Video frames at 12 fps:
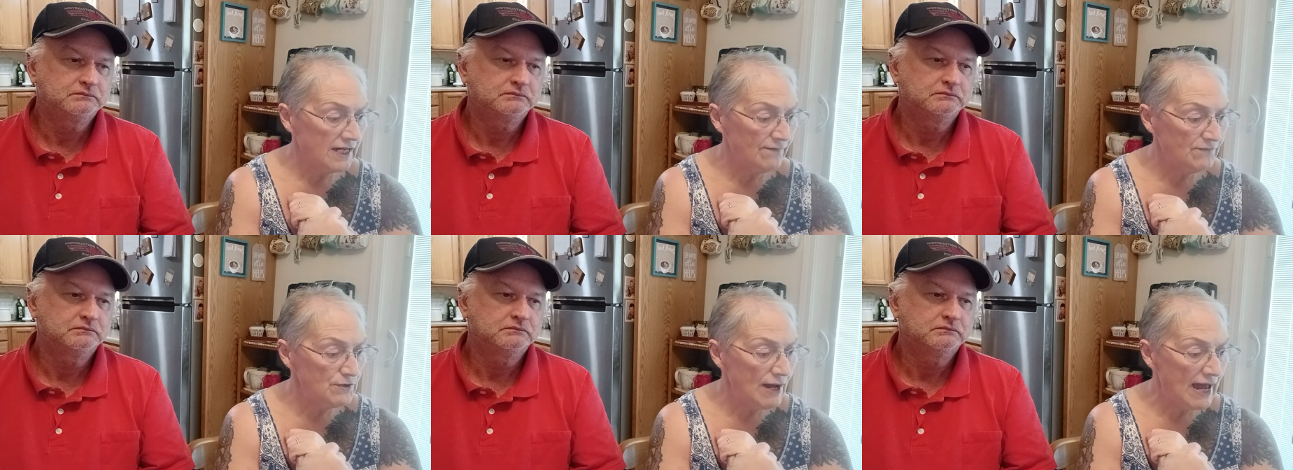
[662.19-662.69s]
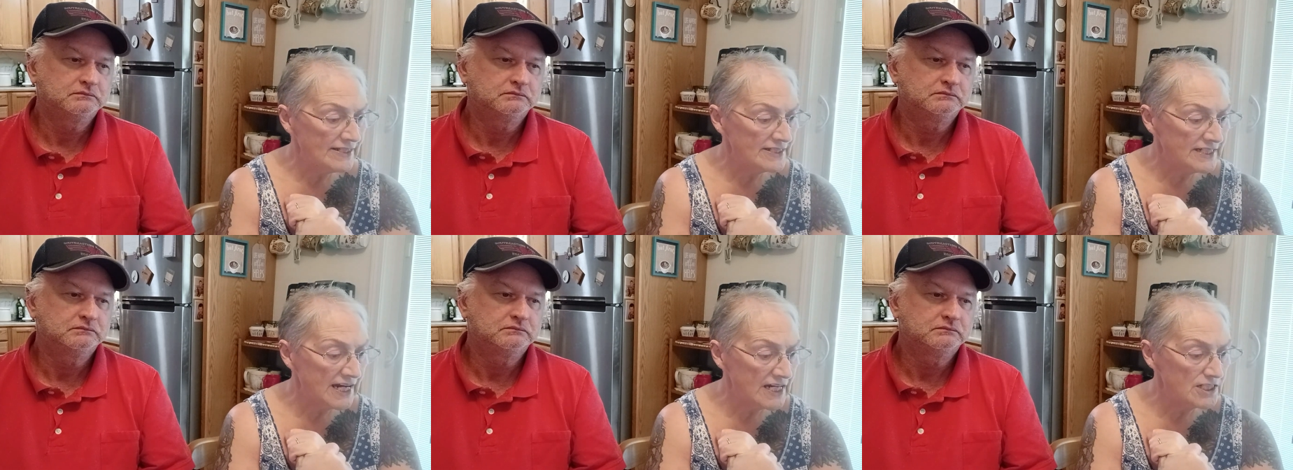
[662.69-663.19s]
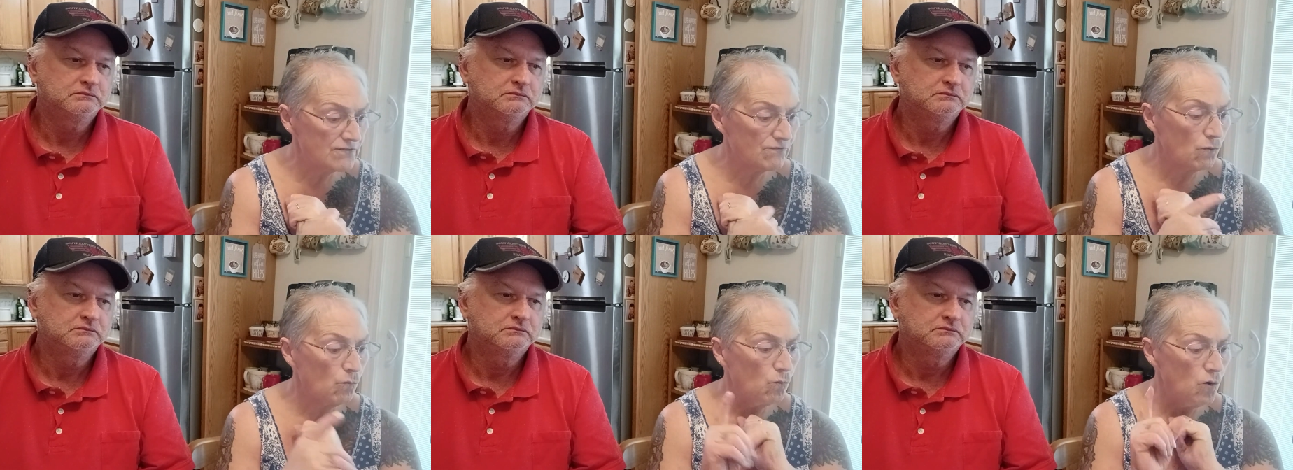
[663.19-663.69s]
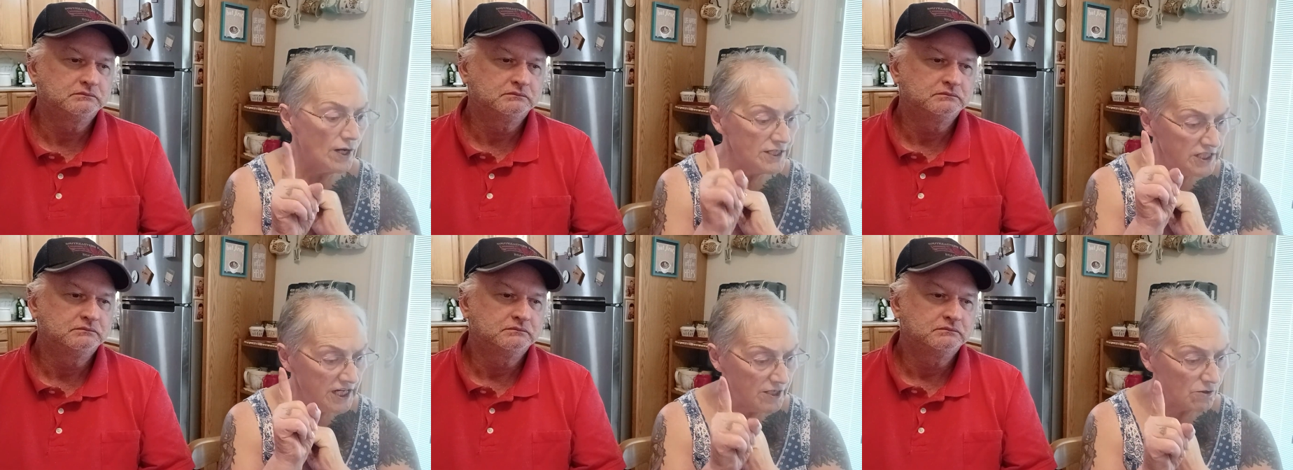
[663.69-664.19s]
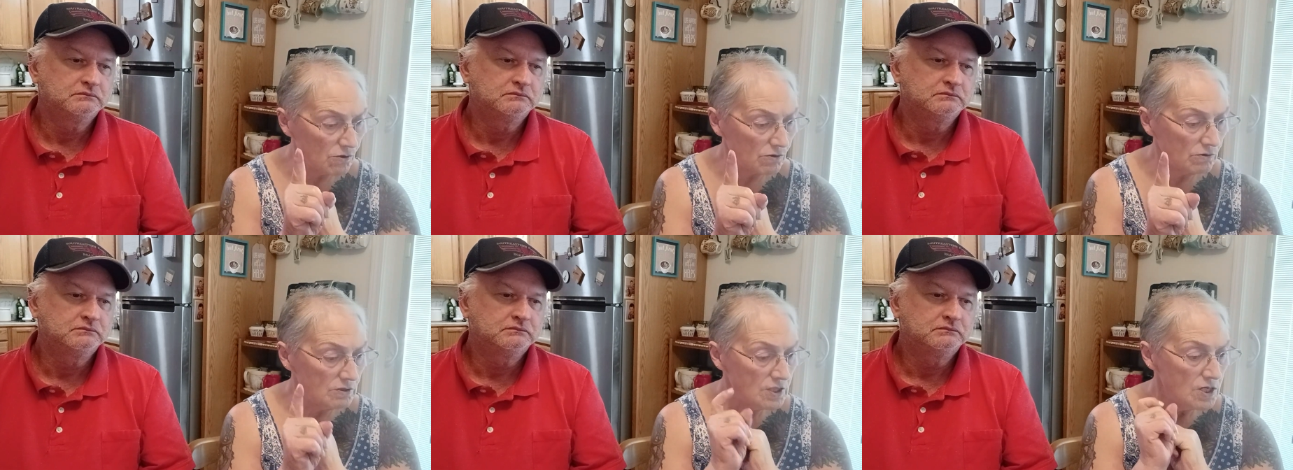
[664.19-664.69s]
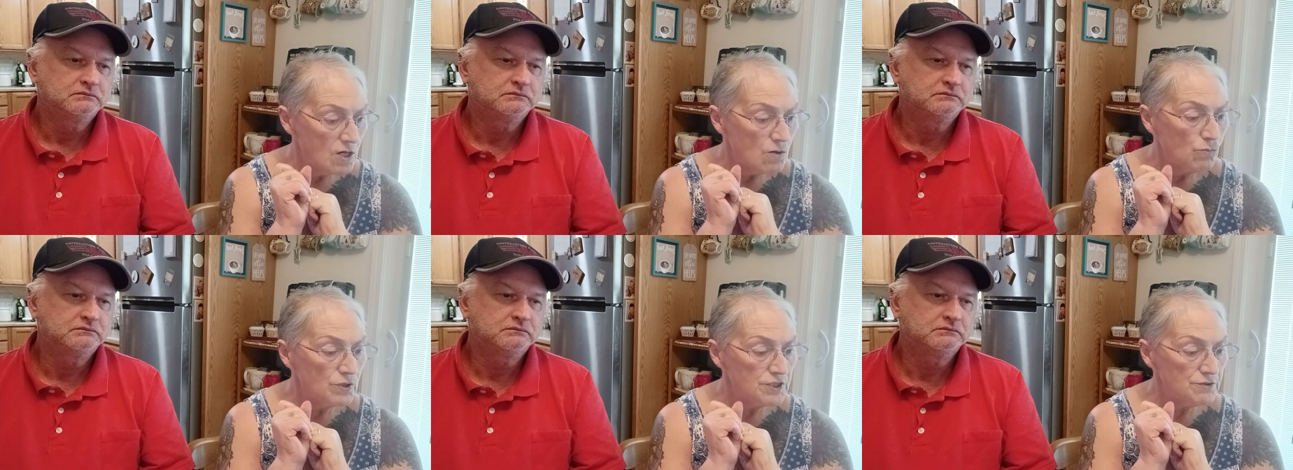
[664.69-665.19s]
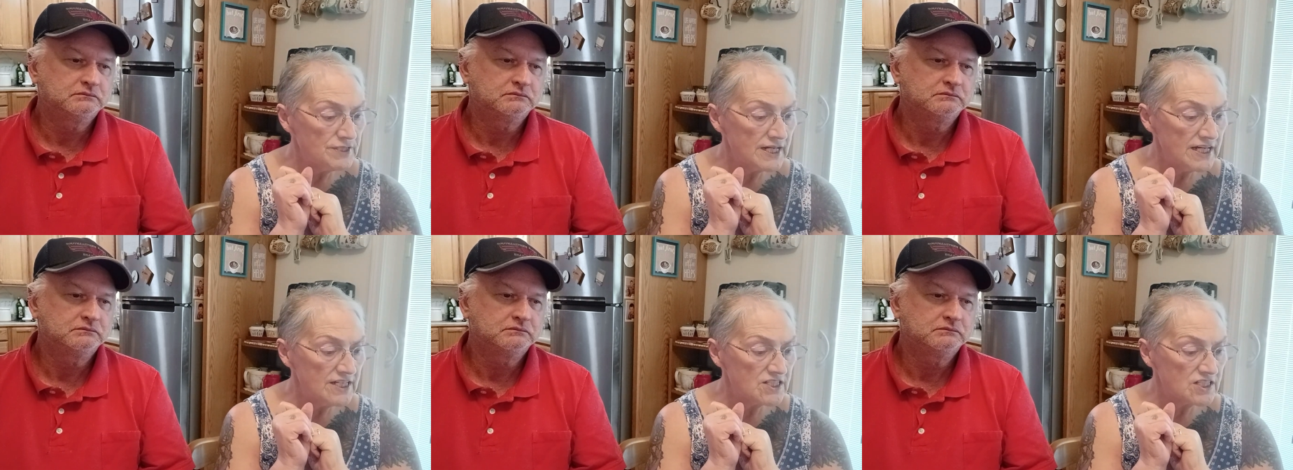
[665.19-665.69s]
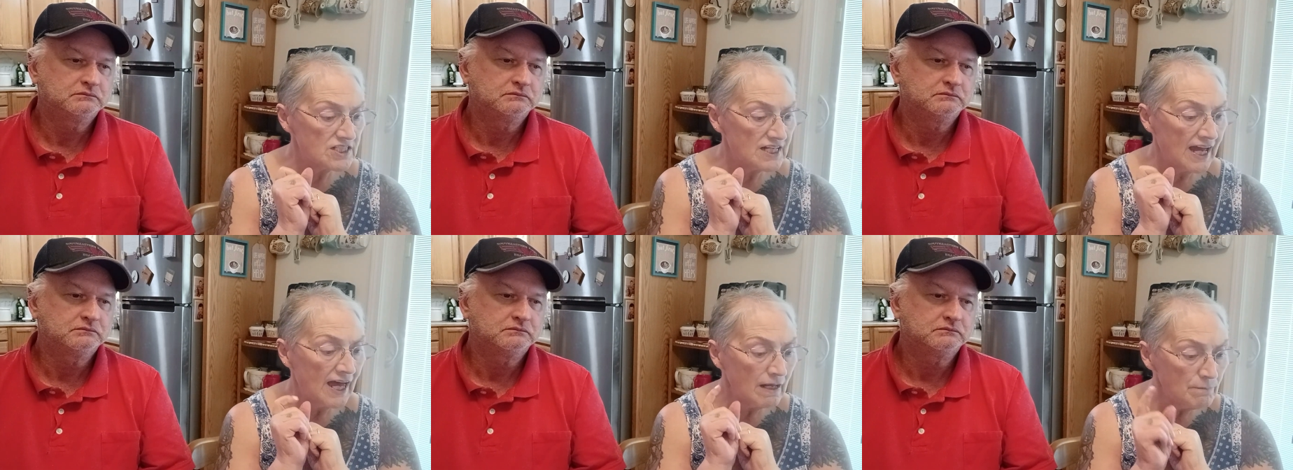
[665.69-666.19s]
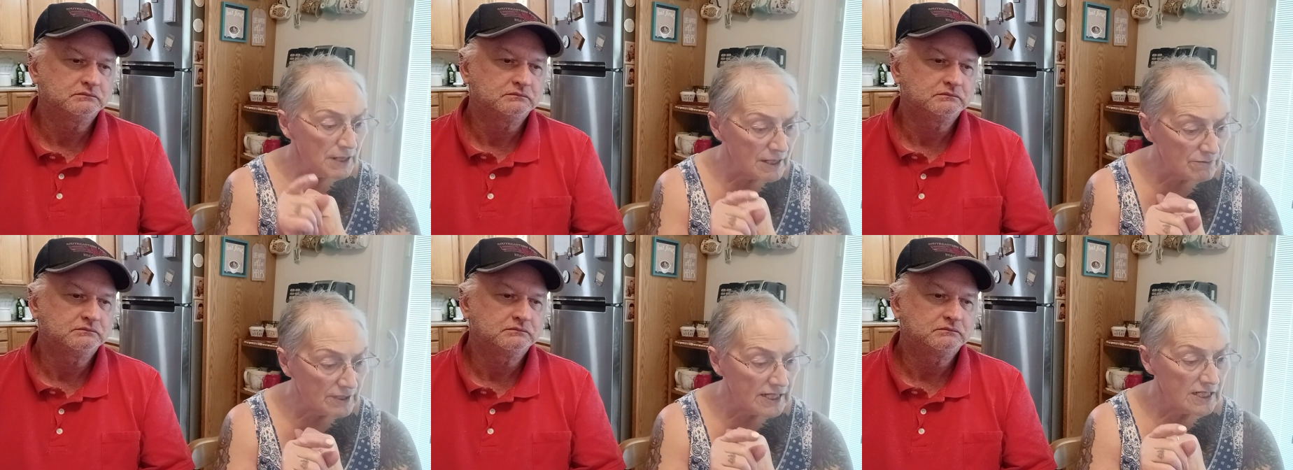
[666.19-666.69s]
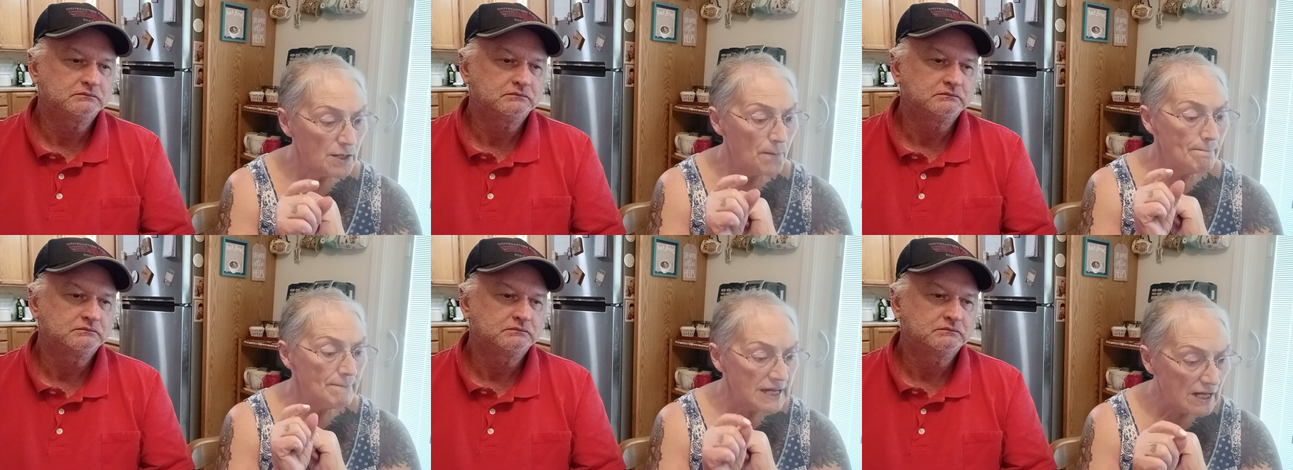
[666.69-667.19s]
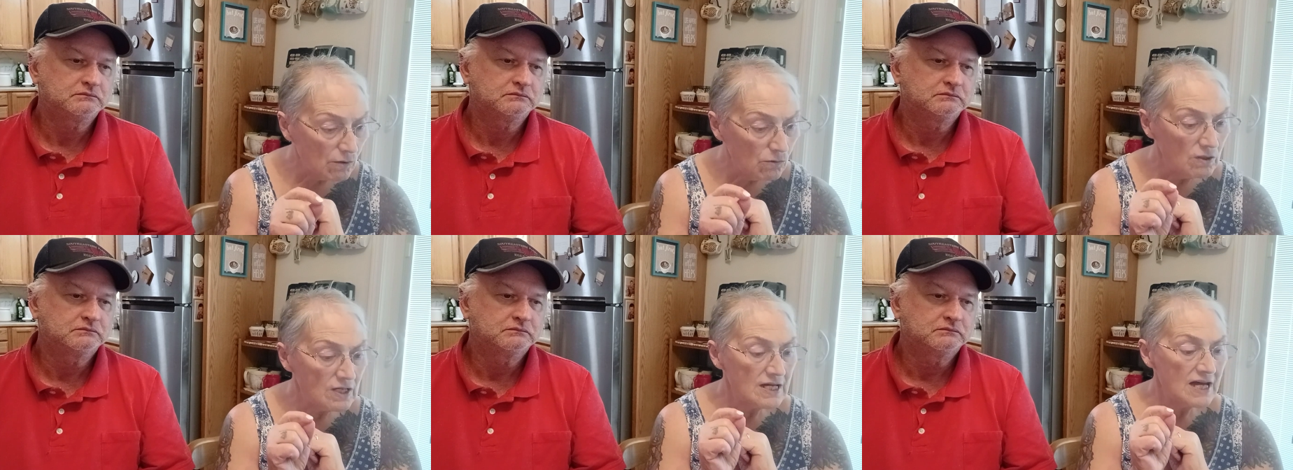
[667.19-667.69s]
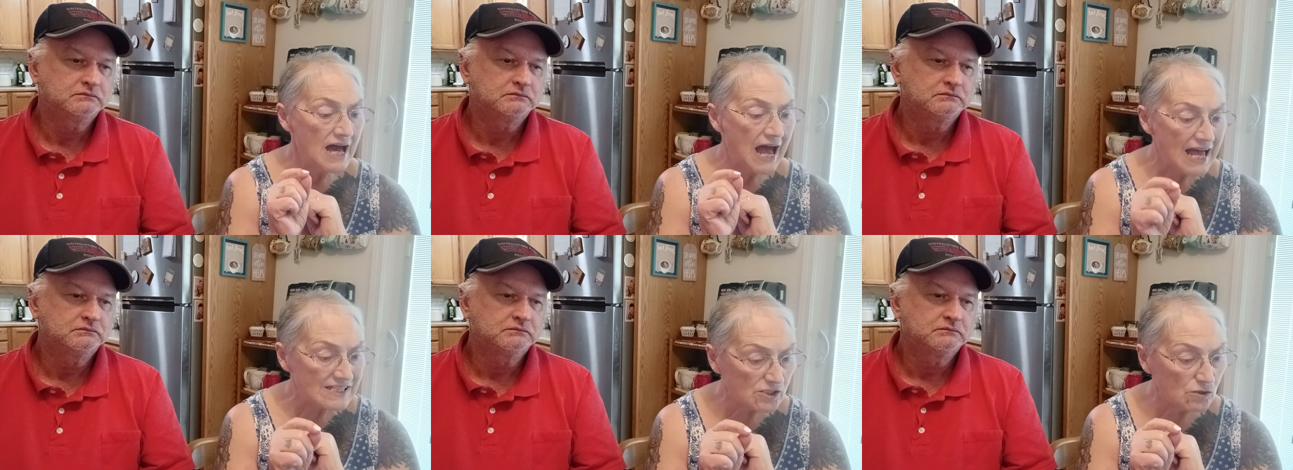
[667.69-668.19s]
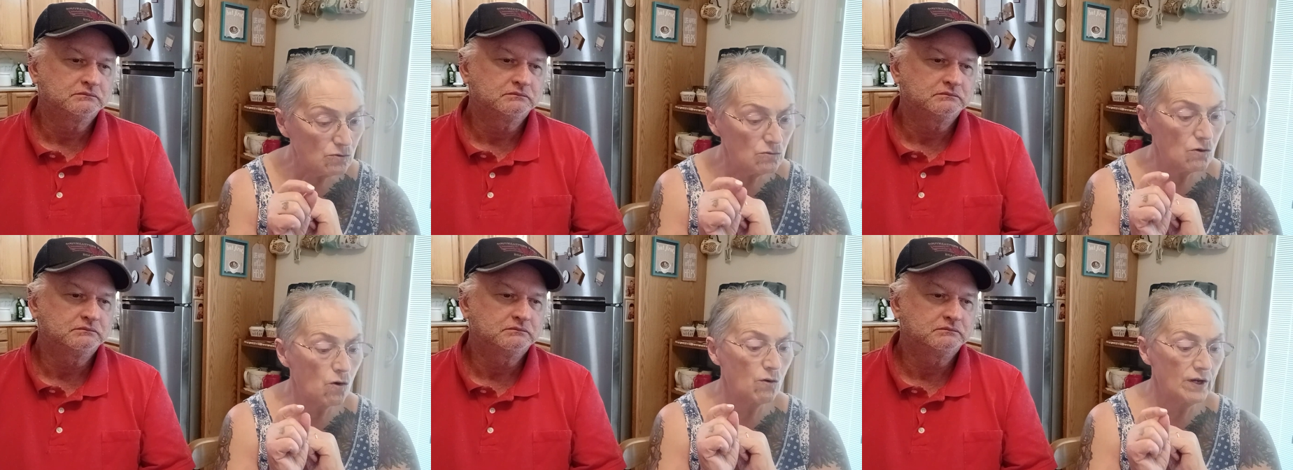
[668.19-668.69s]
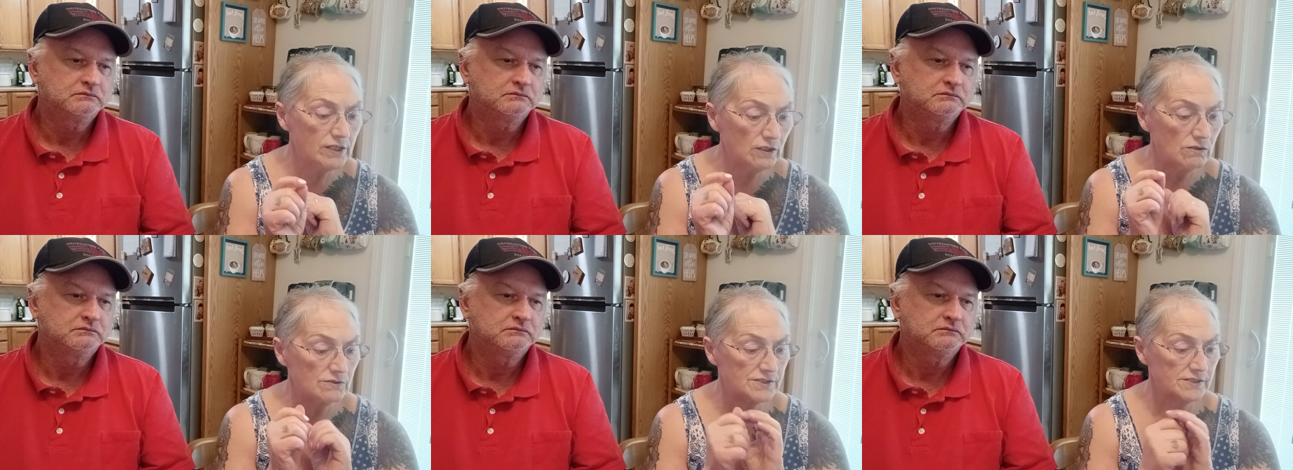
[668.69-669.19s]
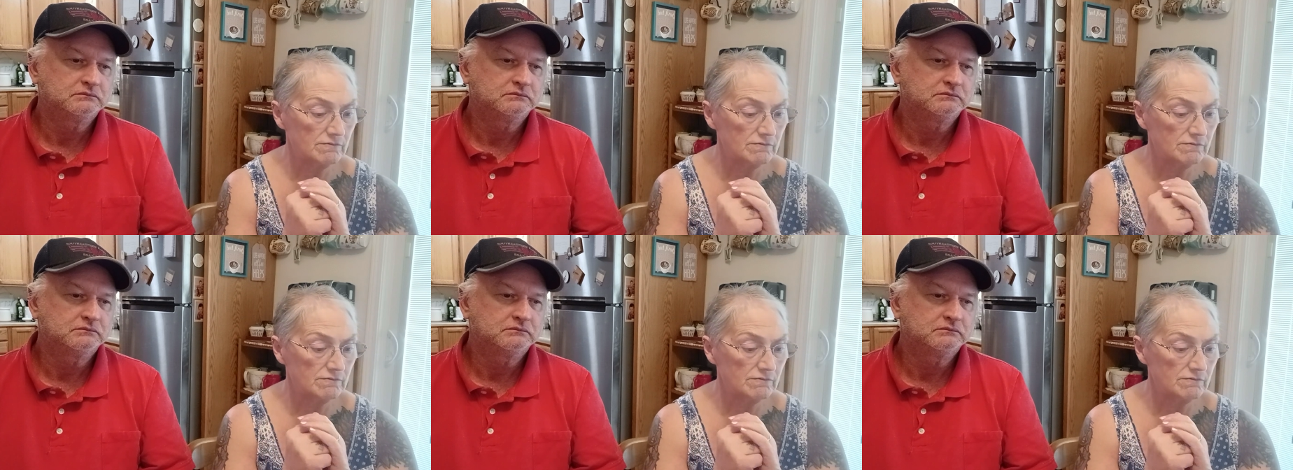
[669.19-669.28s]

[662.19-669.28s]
Speaker 1: if you had to teach for one year, would you teach elementary, middle, high school, or adults?